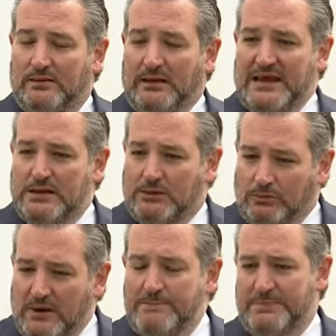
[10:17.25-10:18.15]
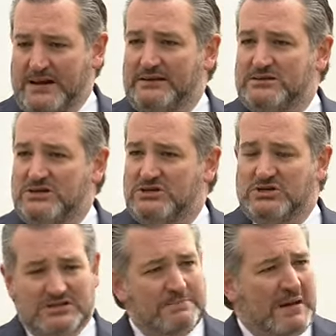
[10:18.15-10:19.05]
like corrupt
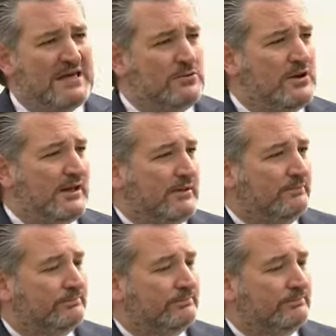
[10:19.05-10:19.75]
politicians. And by the way,